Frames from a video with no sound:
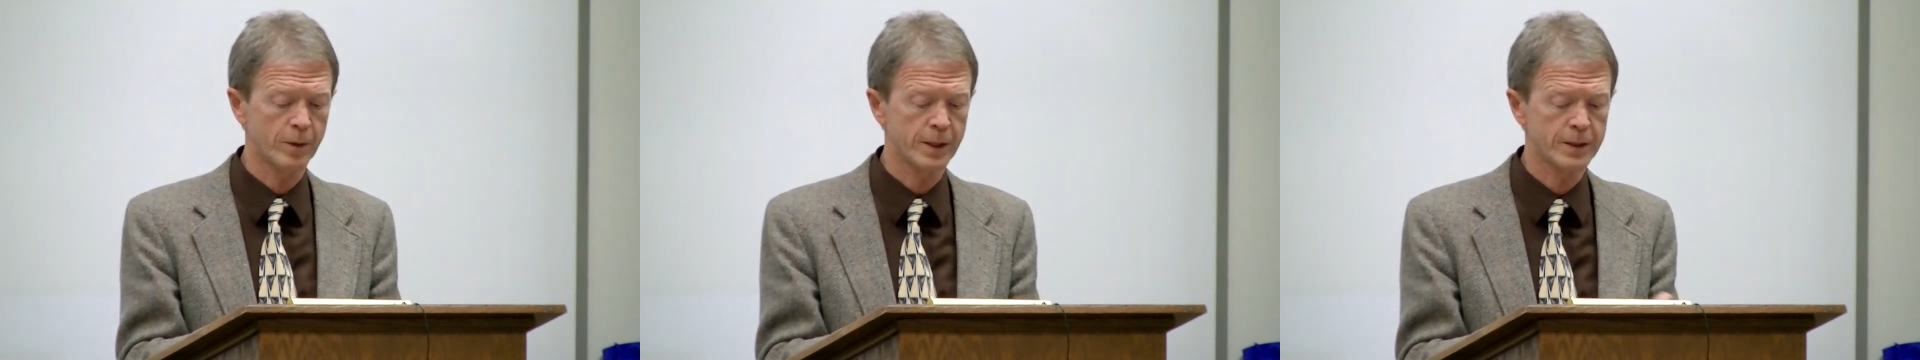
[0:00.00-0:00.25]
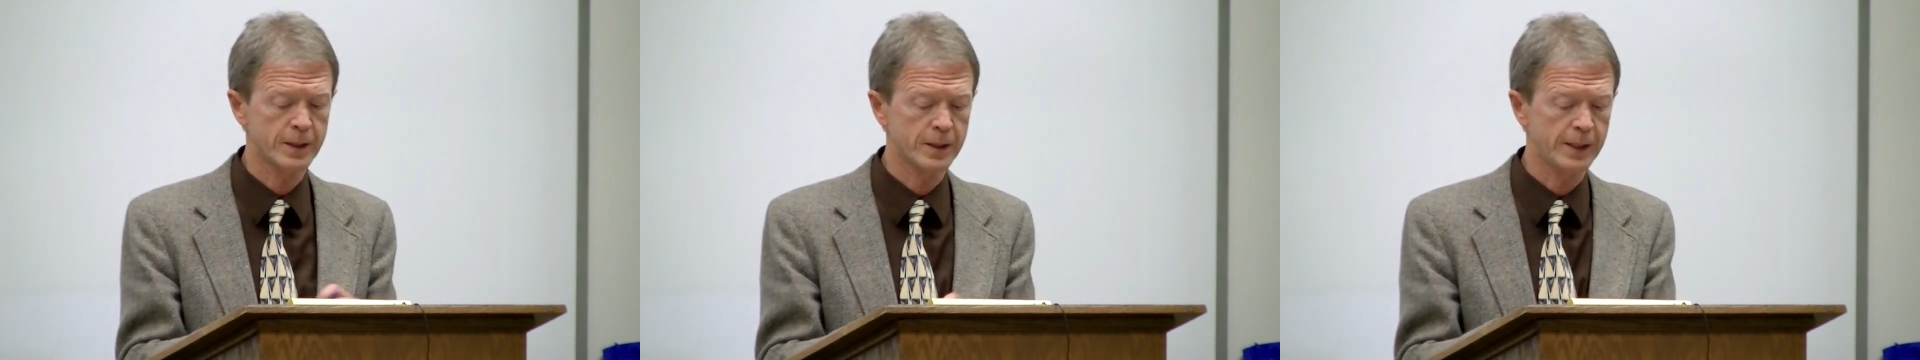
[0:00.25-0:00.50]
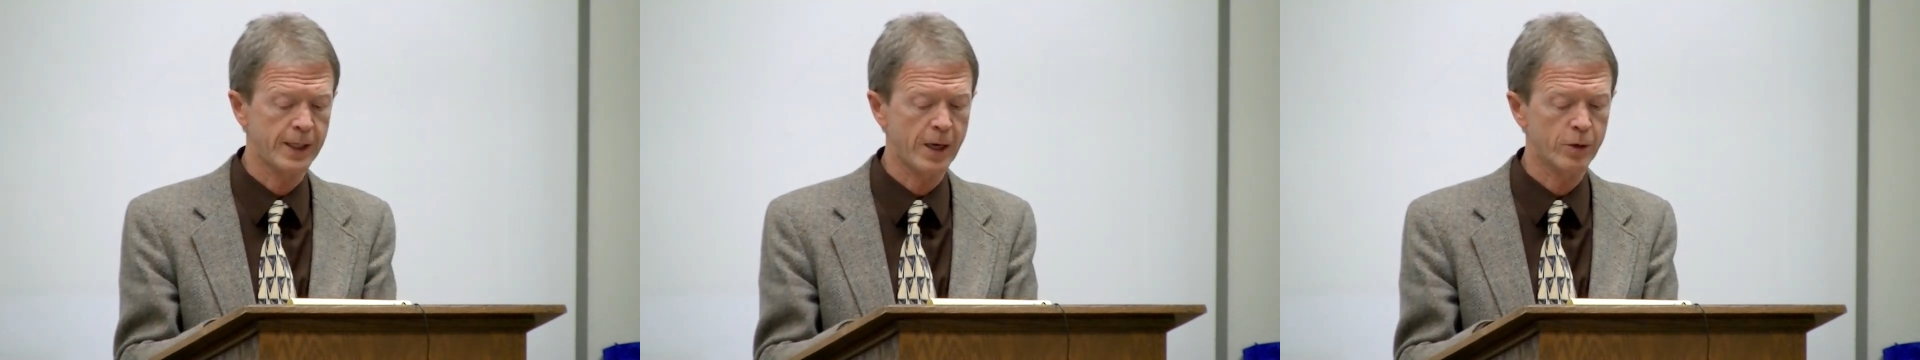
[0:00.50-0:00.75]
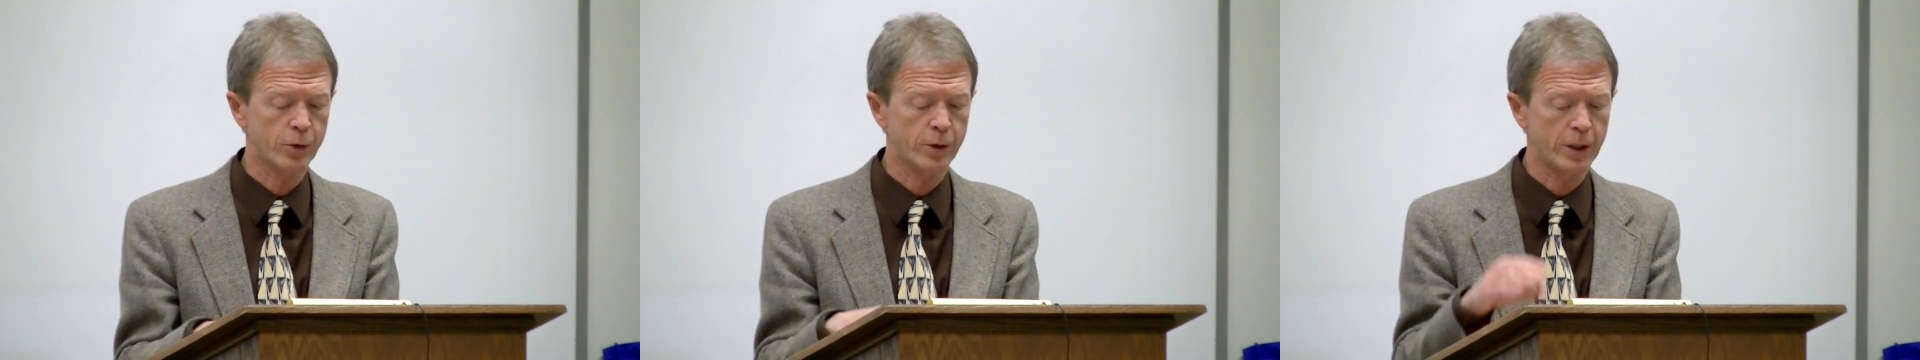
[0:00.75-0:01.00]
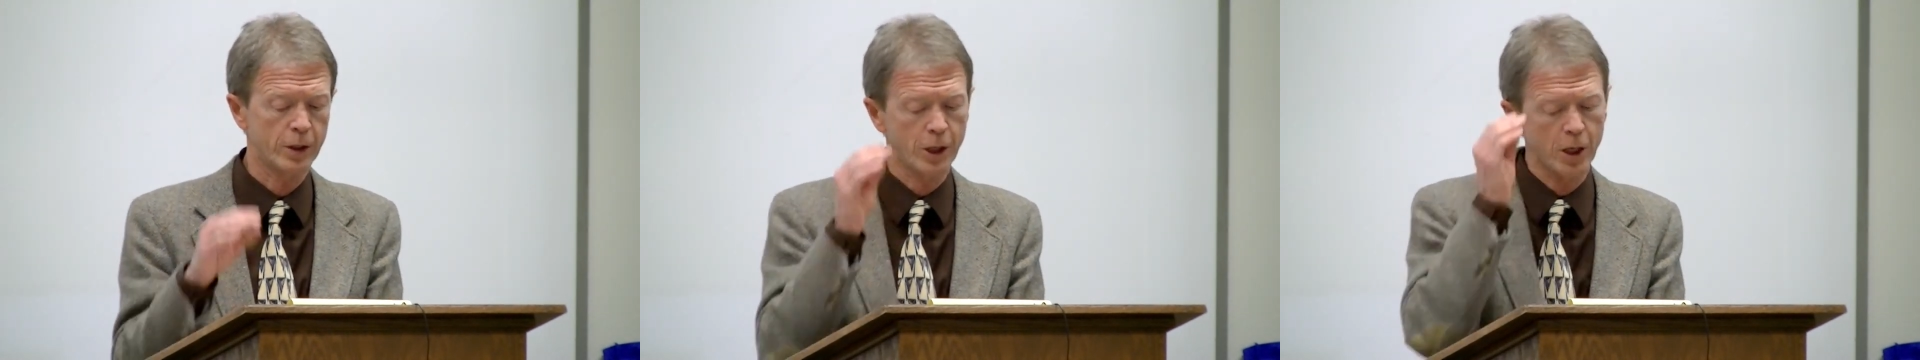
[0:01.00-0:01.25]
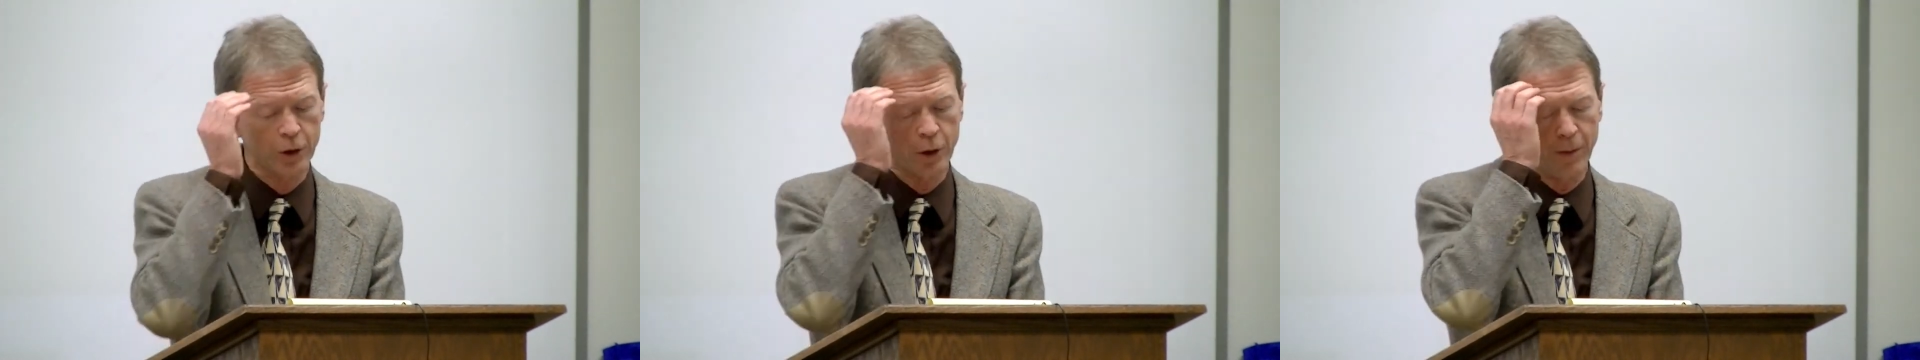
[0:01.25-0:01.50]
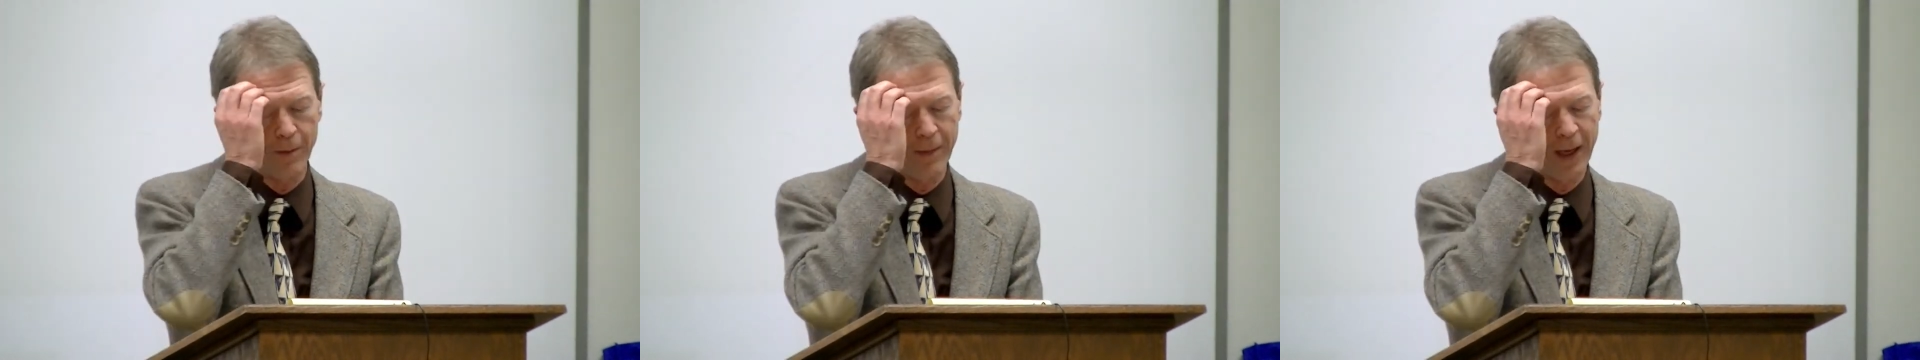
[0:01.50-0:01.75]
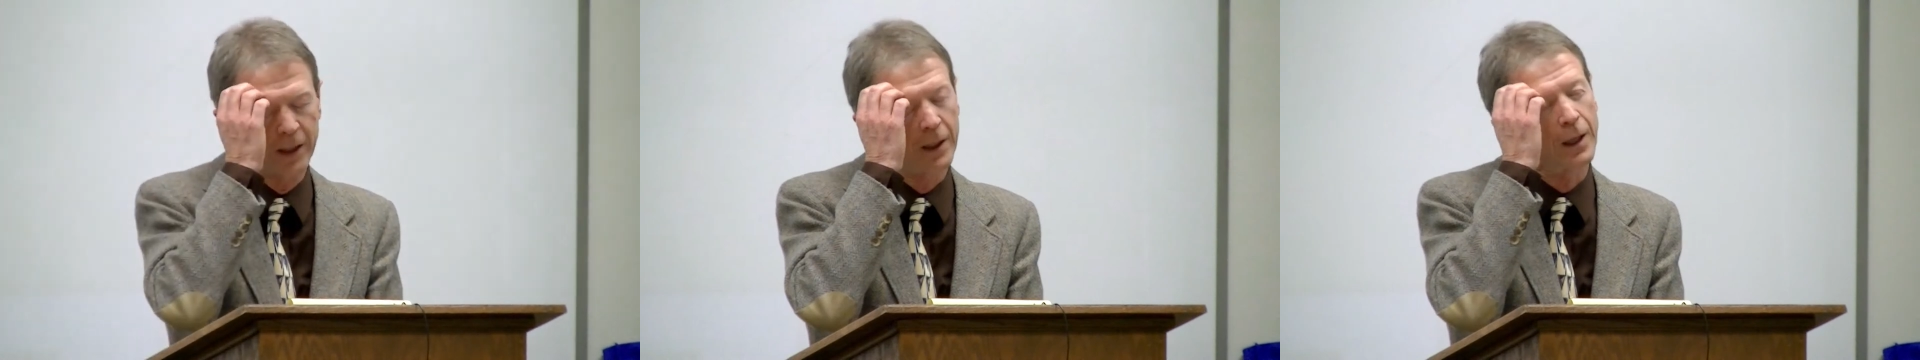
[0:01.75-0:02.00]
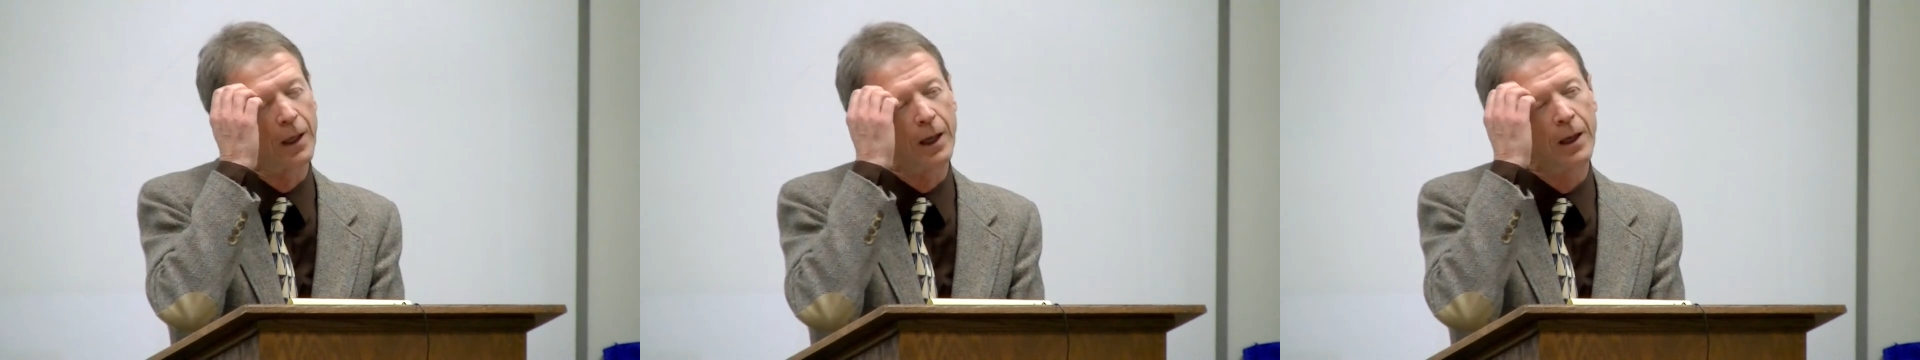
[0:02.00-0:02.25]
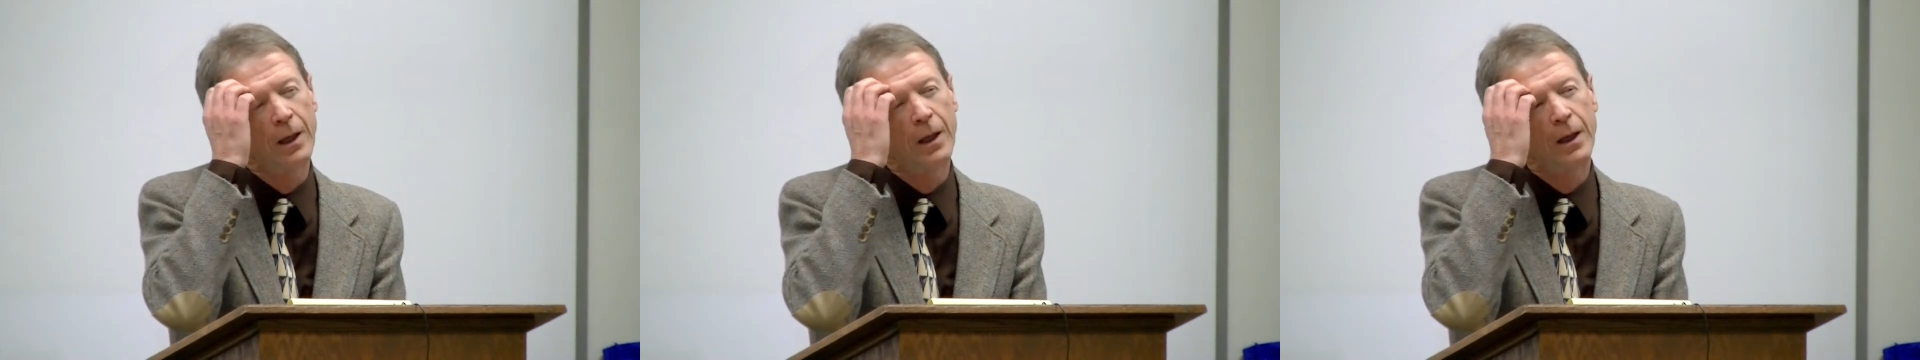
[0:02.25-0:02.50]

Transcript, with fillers: is encountering Dr. Mengele.